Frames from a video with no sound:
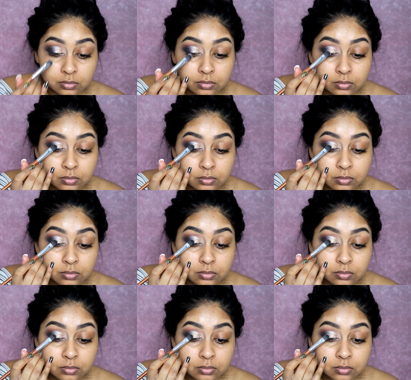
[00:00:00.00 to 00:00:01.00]

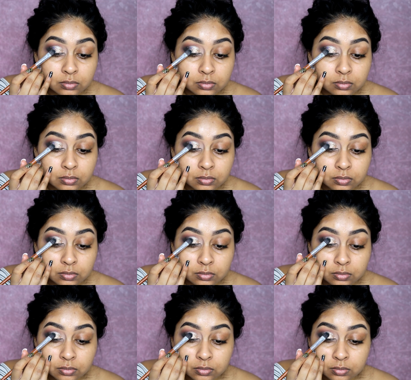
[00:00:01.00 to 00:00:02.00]

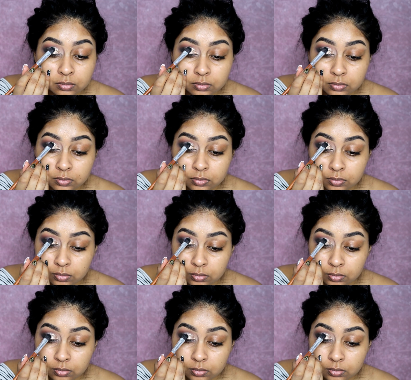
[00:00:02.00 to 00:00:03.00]

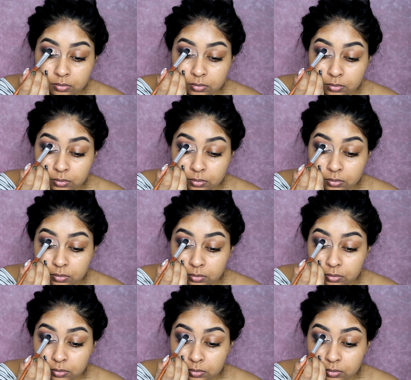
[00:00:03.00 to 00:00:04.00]
[no speech]